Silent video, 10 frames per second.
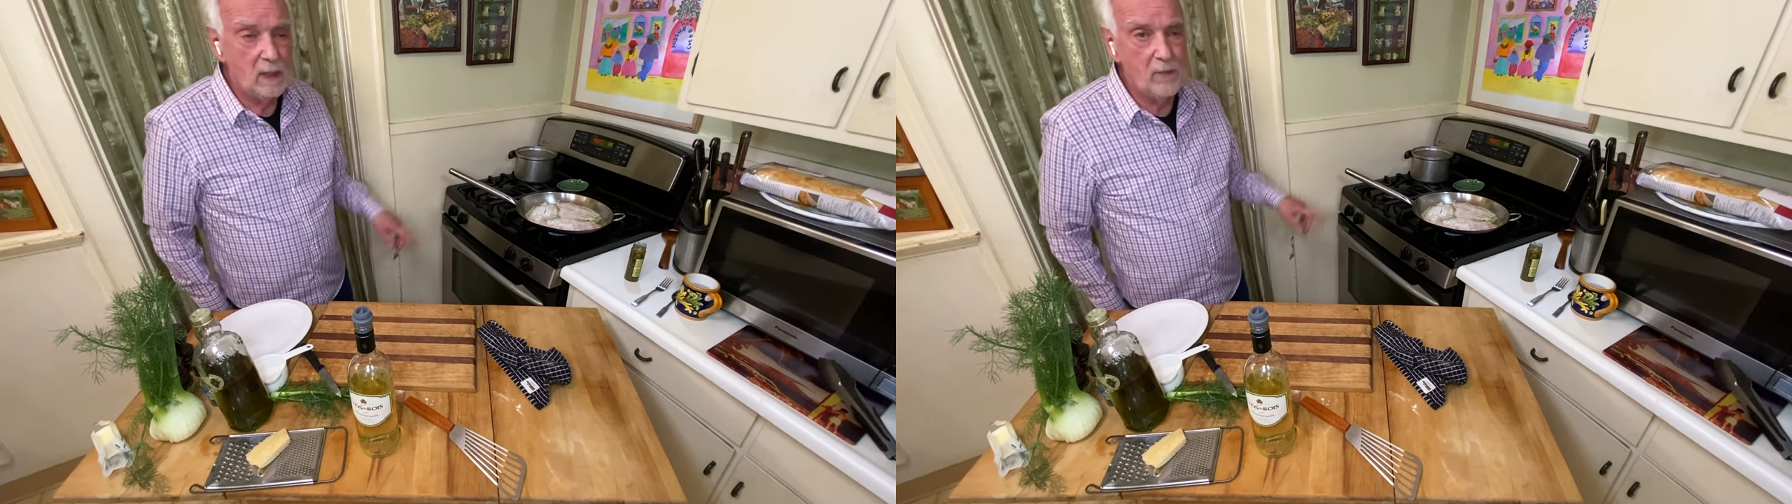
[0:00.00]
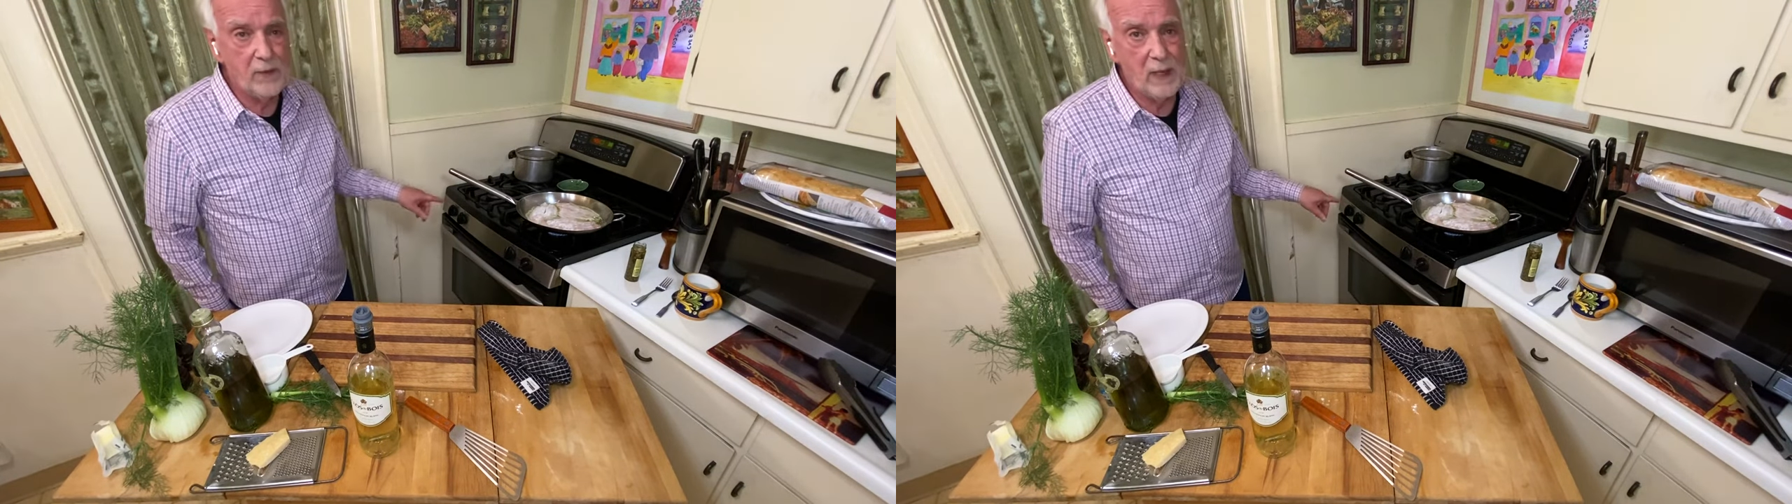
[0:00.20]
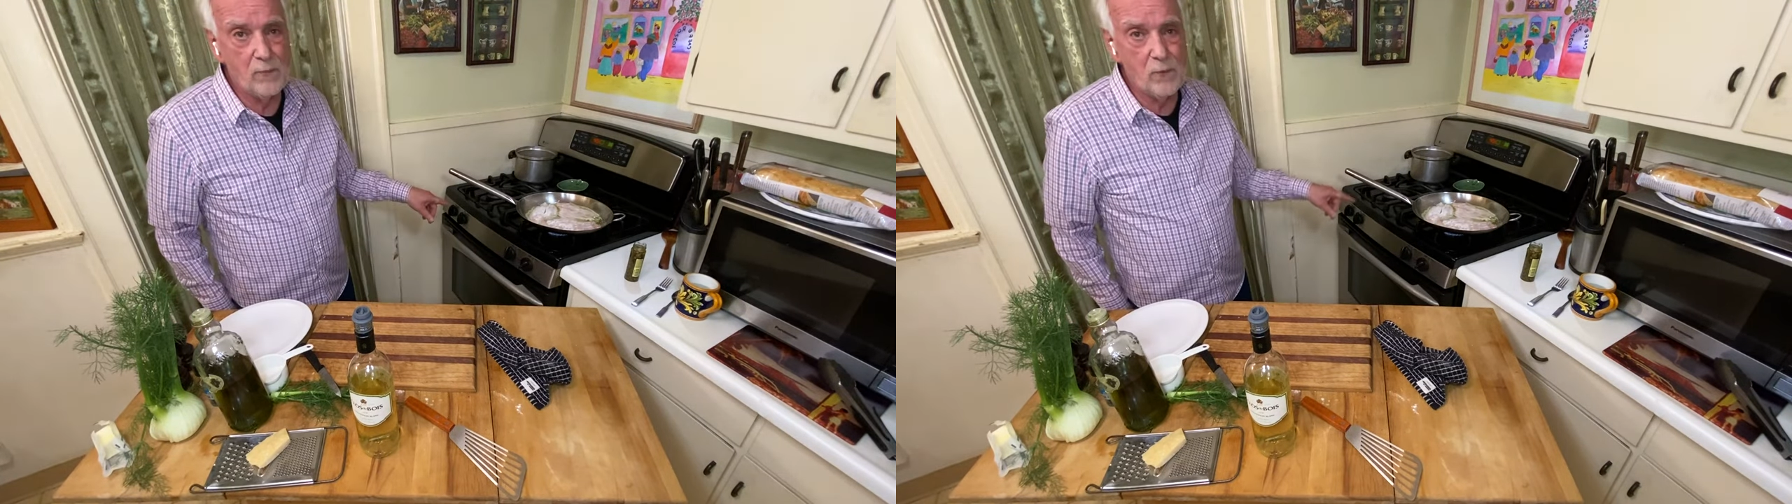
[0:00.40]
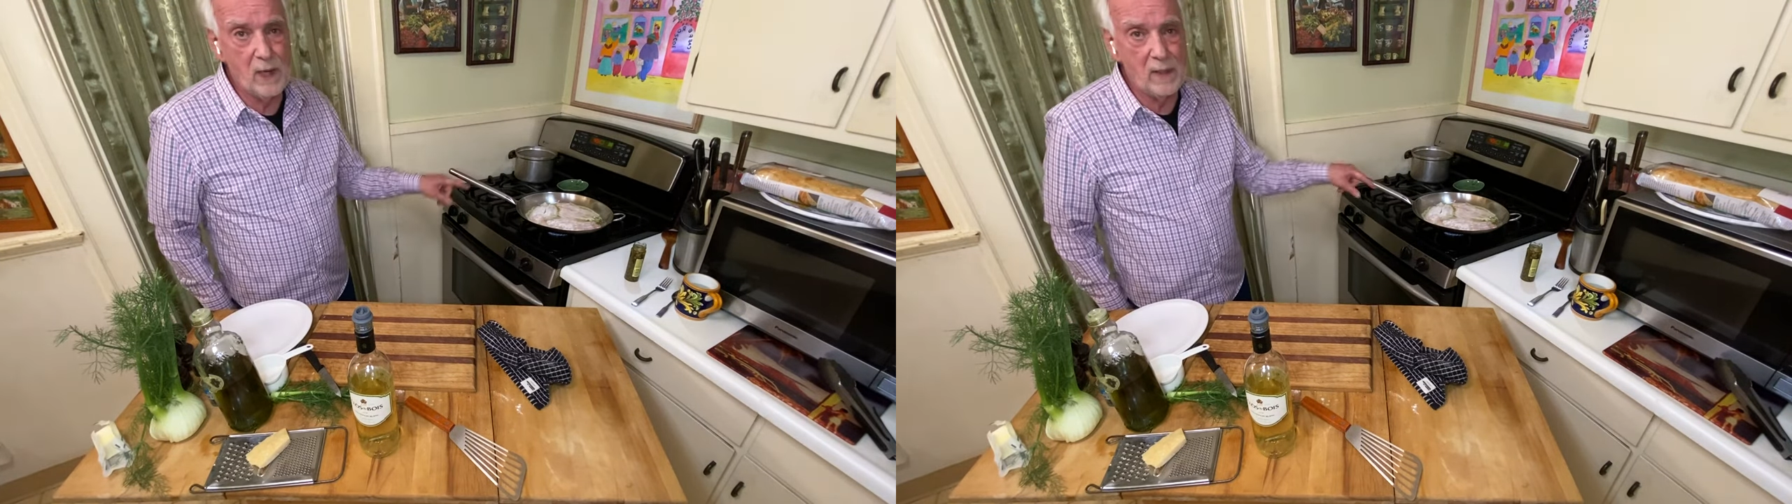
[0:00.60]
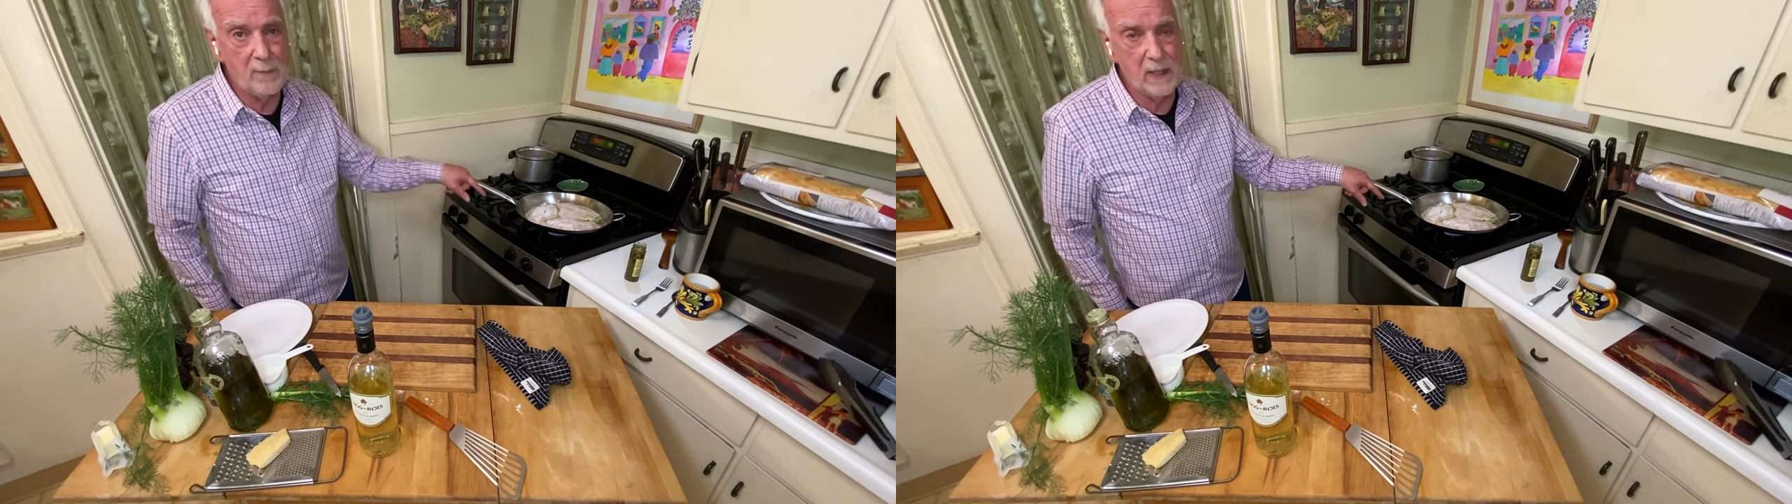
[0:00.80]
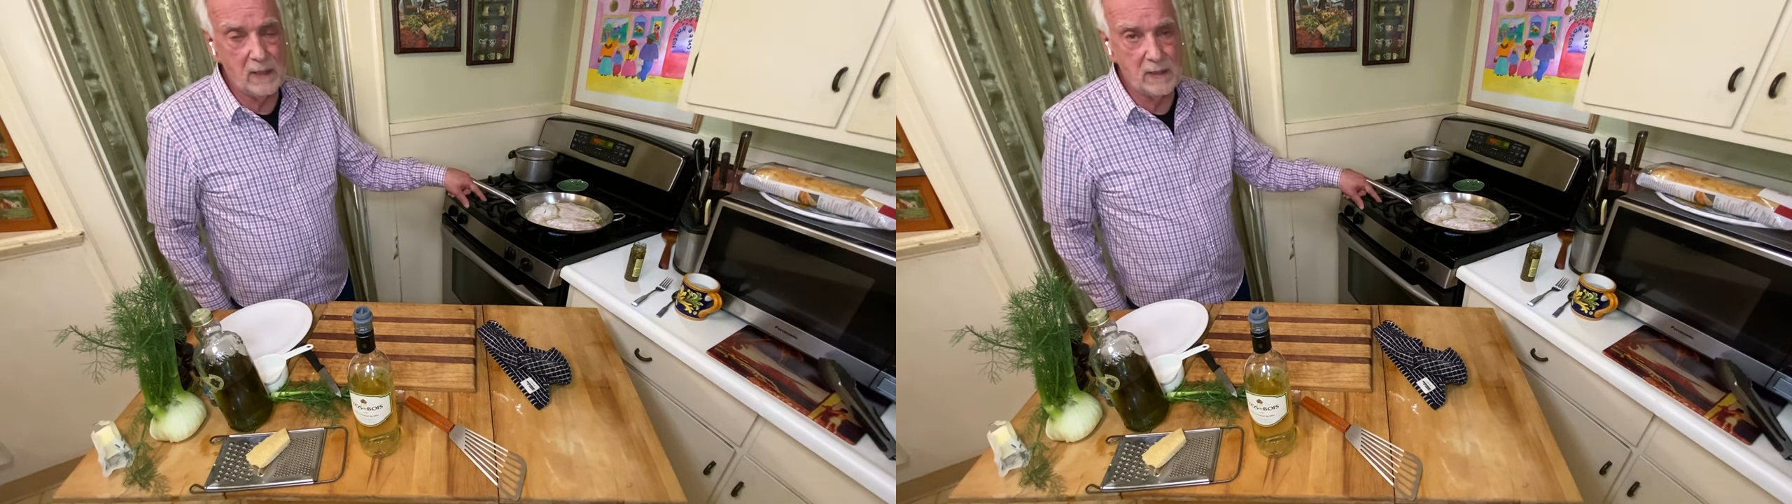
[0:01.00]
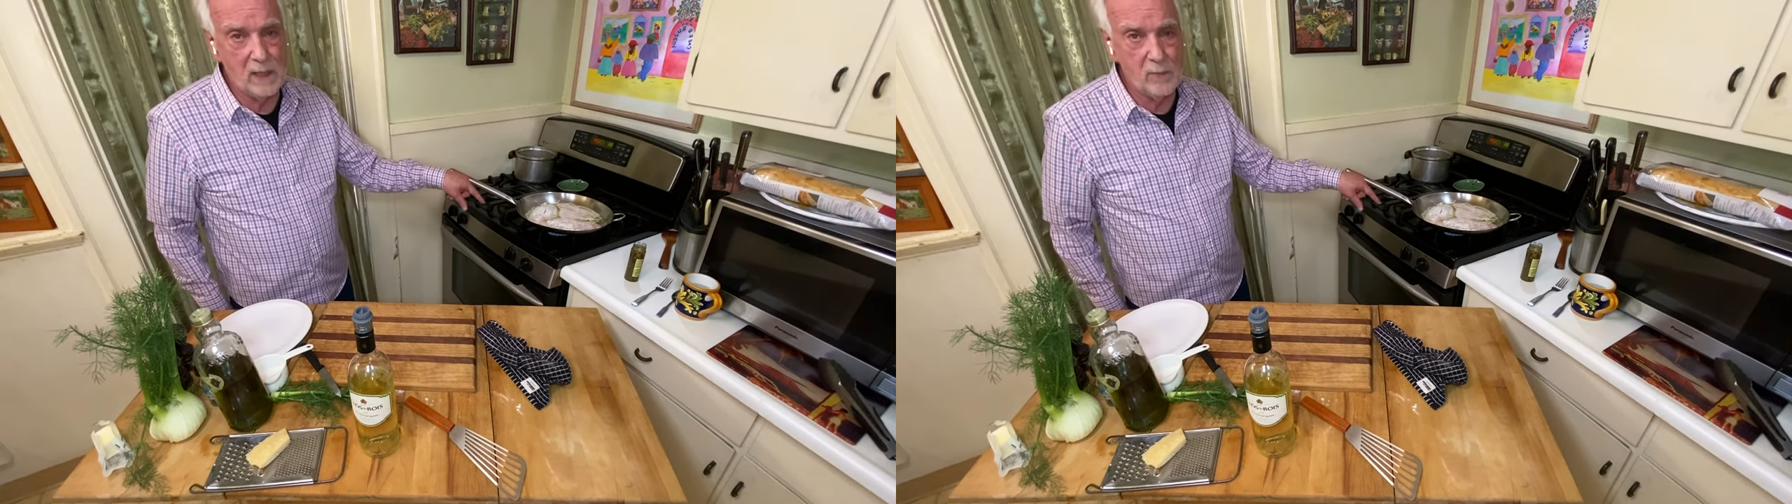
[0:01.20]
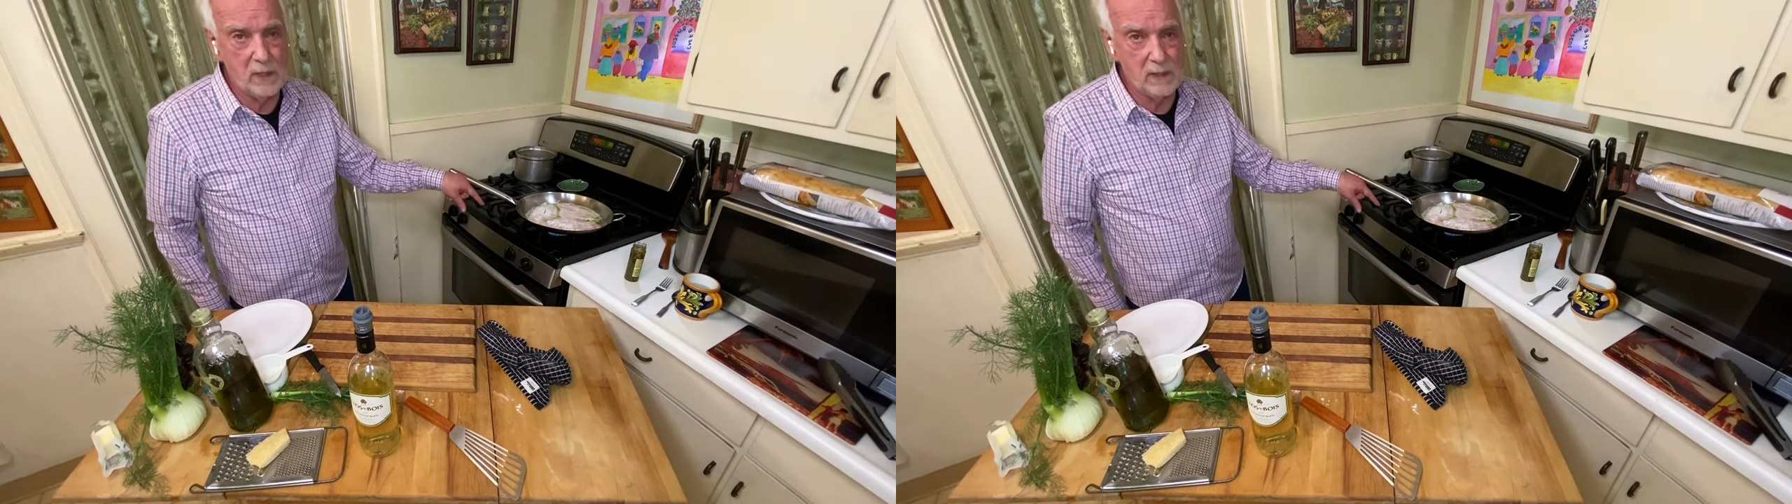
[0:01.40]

If it ain't ready by the time we